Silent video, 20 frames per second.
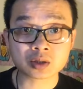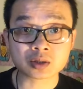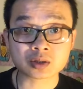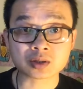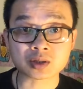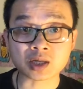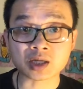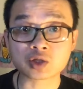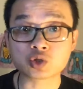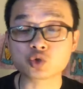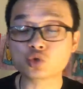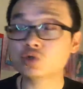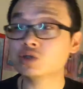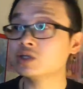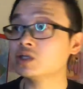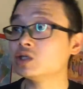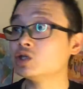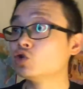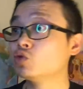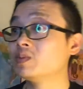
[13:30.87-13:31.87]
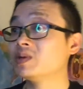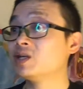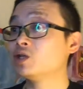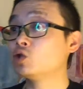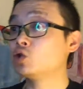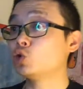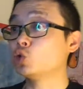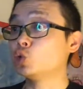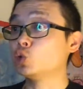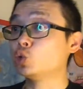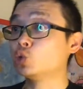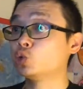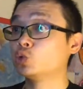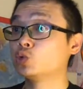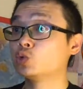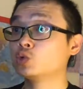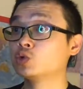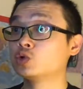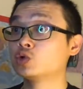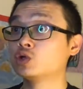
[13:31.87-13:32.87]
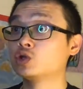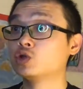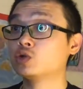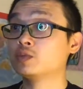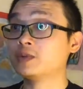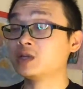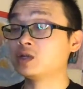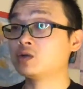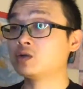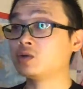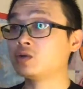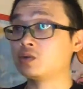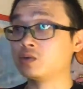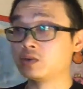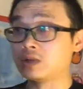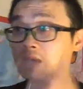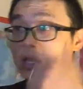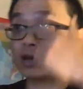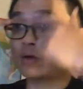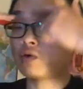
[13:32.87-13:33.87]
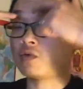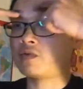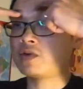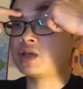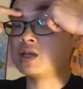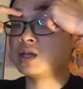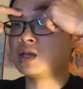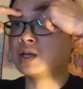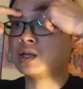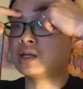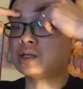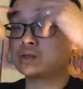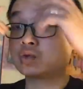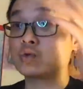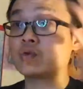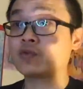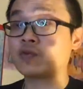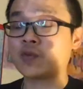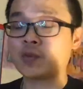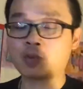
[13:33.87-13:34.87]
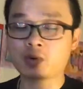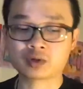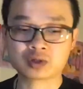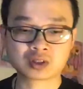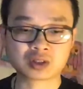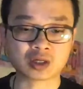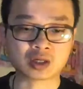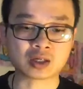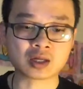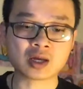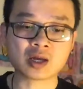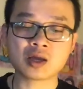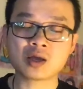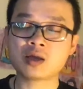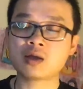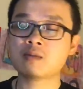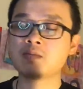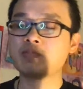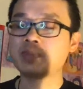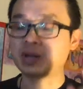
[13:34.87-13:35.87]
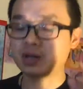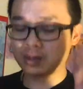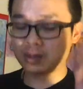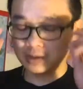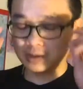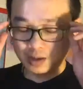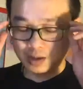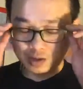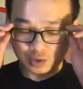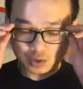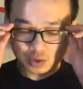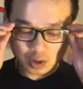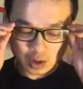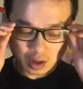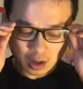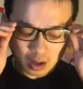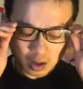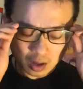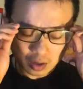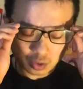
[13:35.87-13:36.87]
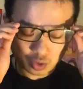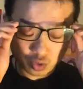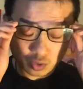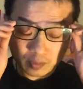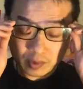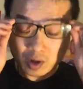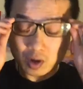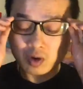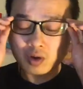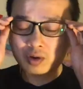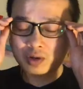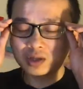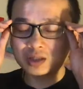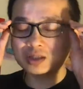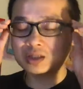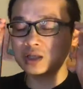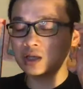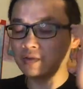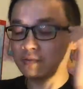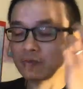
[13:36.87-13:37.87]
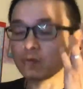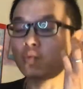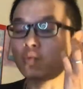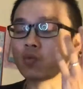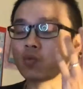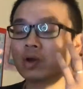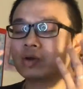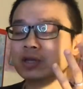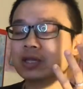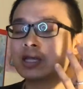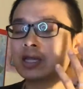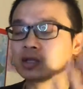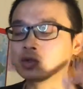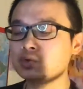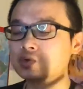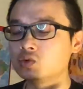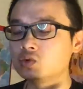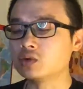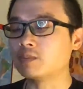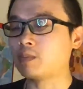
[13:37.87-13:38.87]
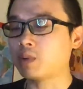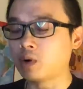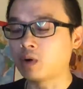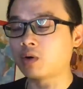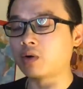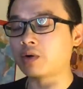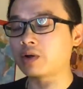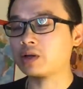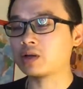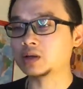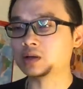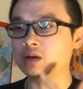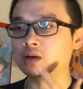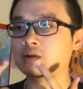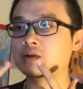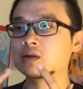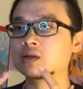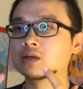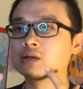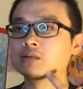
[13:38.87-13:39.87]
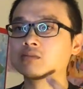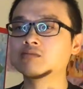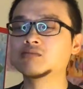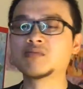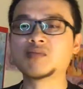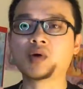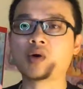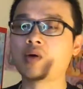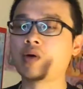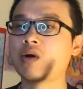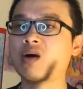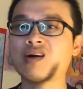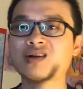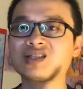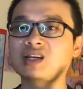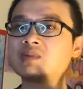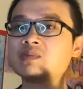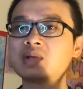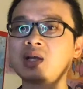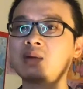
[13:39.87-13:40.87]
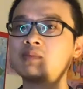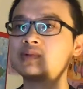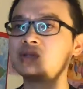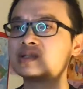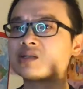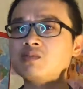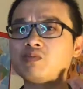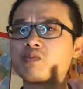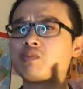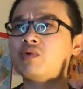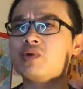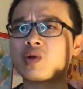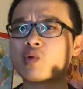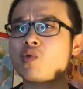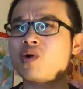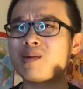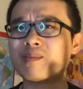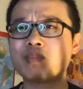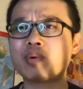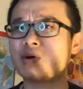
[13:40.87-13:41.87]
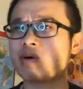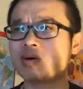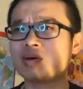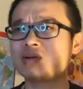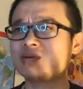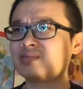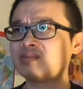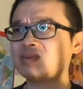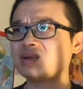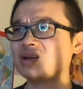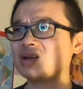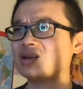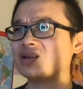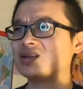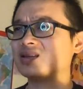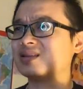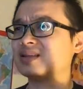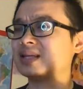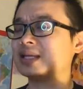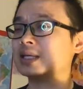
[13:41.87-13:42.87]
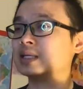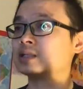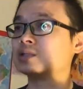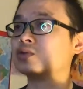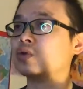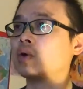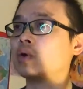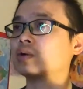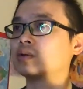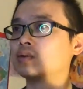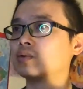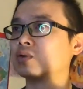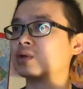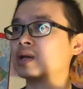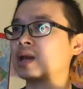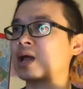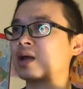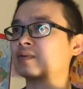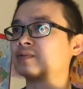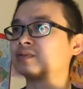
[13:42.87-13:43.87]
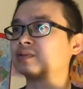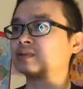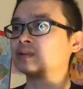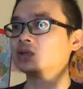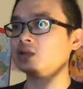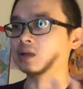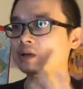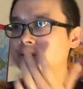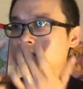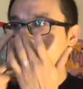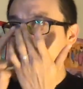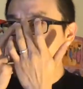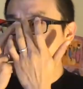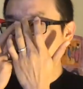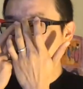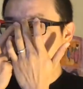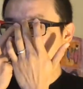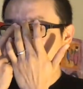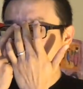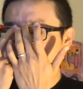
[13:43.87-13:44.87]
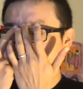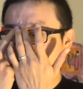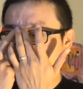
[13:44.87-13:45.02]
Zhanzhu is UB2. UB2, that over here. It's good for prostate. But to be honest, if you want to get to the point, you know, sometimes just putting 1 point is not good enough. You know, just go